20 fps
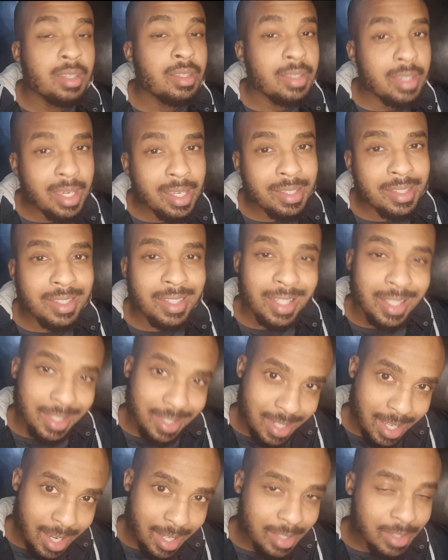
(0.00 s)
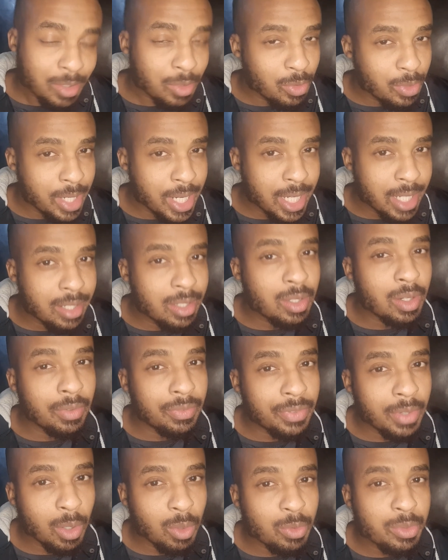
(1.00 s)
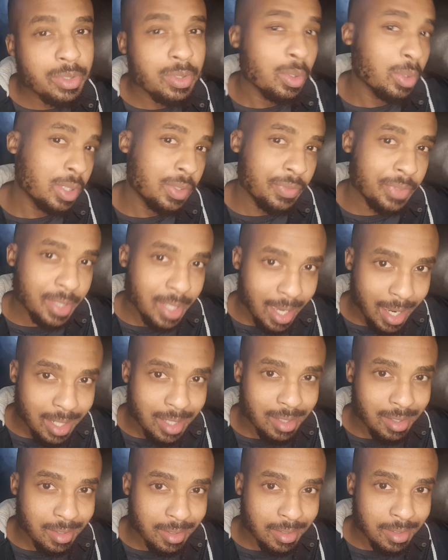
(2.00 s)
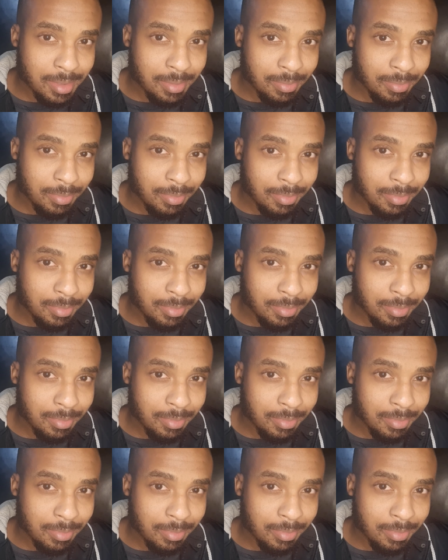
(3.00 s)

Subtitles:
Yes, it does read your phone's notifications.